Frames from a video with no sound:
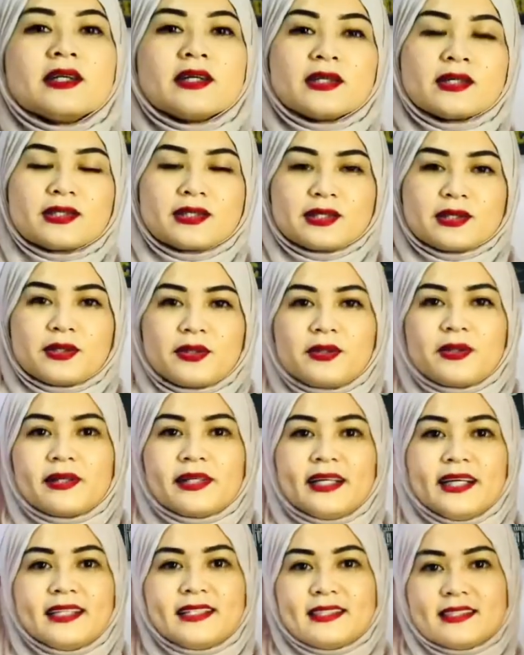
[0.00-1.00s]
So
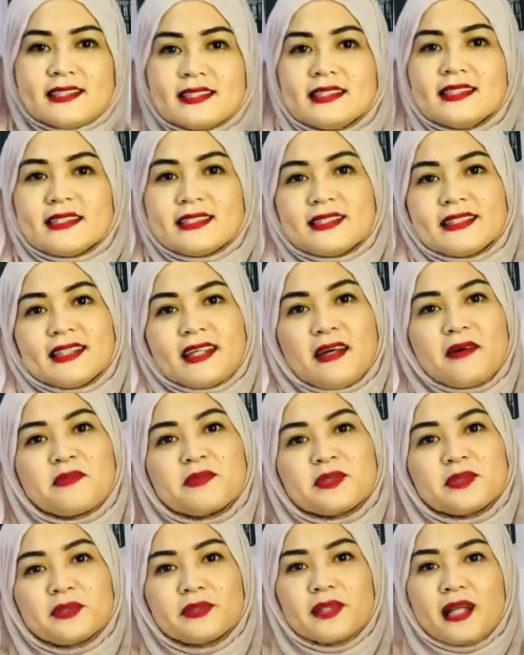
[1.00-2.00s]
that is the
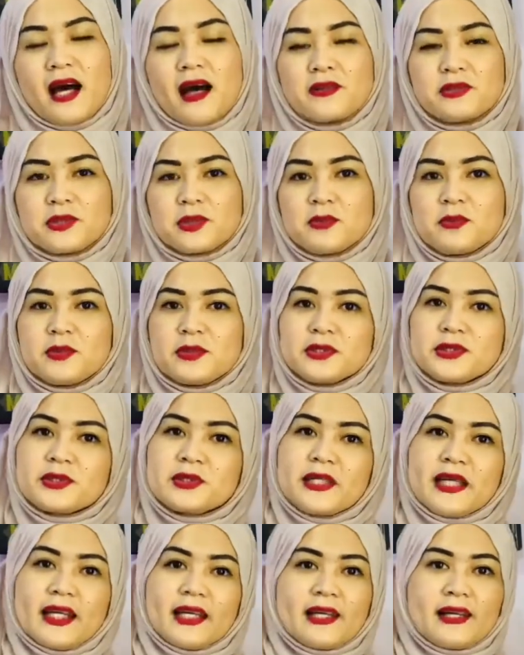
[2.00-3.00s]
steps on how to put
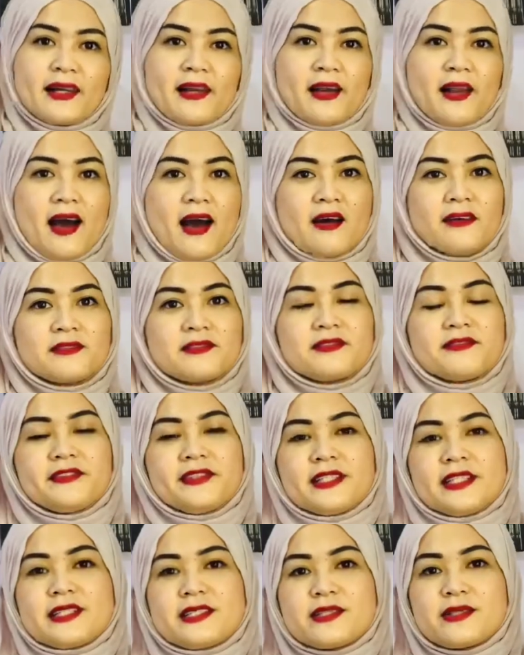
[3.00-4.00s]
together an
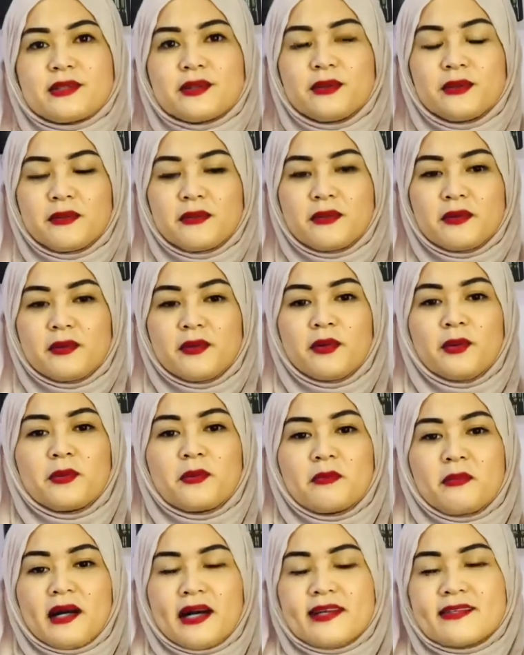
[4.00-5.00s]
outfit. So
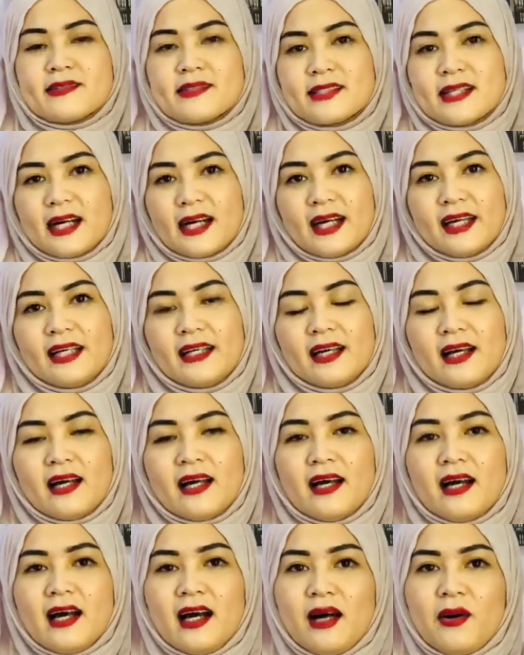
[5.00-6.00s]
on my side,
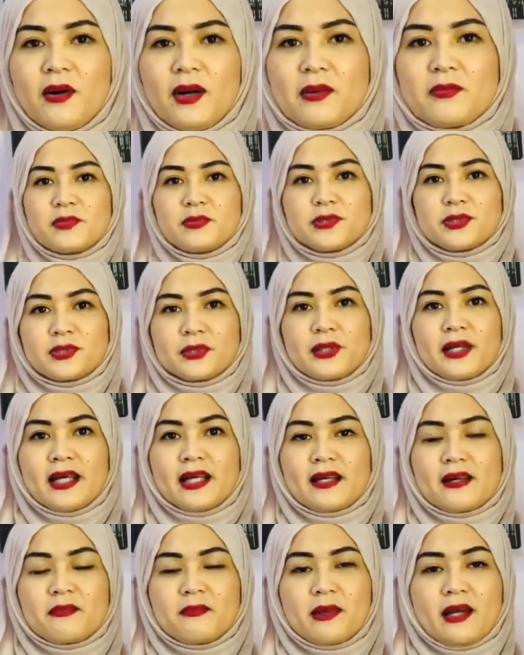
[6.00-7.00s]
how I put
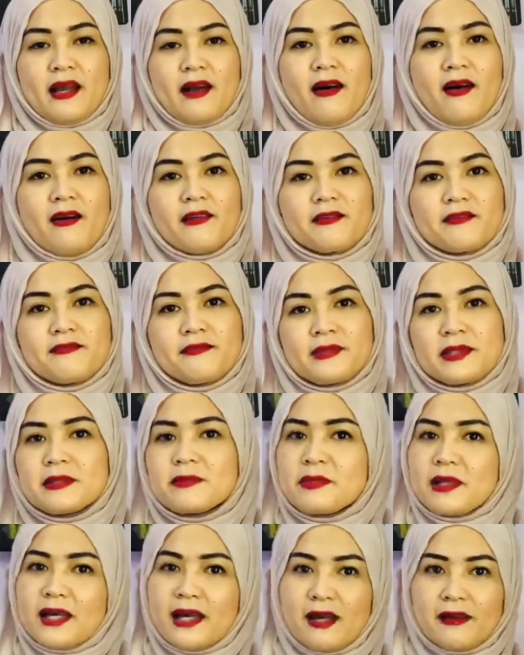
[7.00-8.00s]
together my outfit,
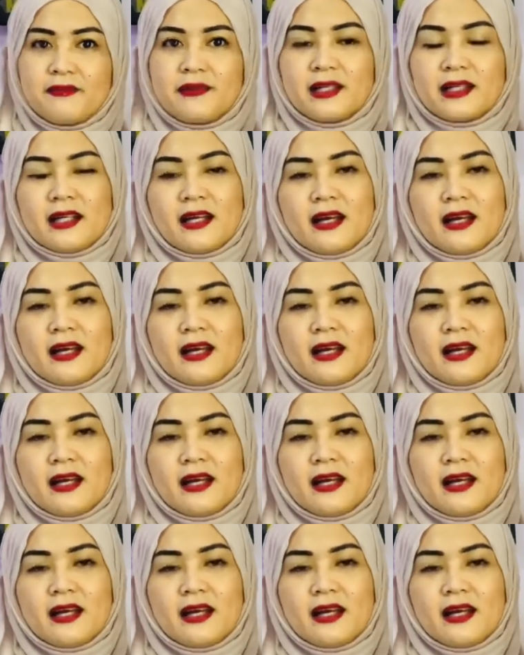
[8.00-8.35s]
my everyday